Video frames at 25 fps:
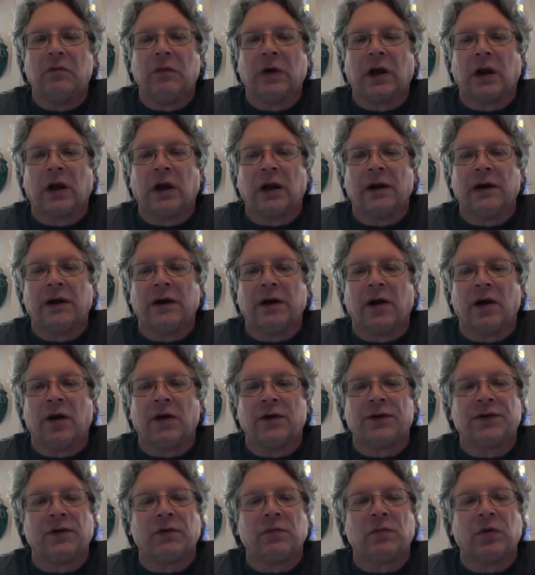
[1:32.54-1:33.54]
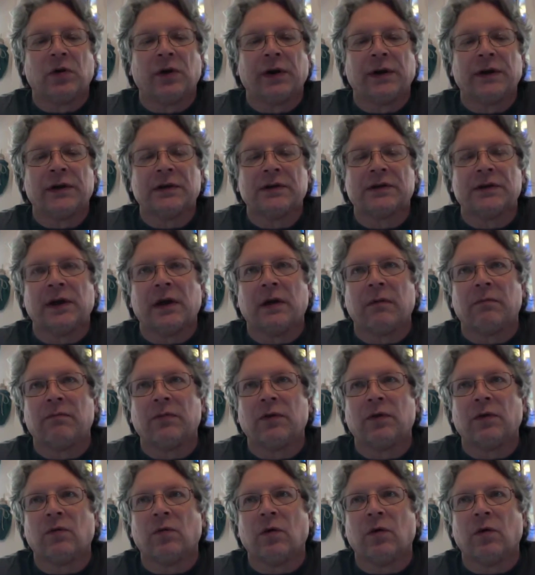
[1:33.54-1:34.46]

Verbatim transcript: McClendon also brings up